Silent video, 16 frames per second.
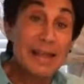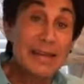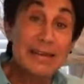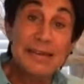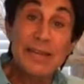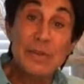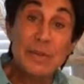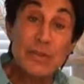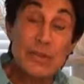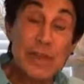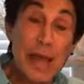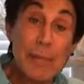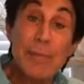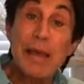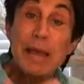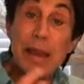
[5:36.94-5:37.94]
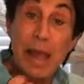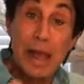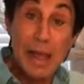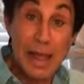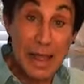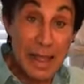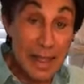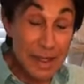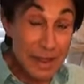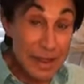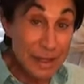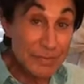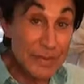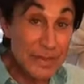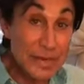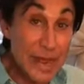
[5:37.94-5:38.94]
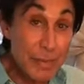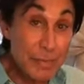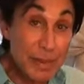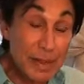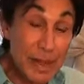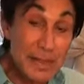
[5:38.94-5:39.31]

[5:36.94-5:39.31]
until you stop. I'll have to stop.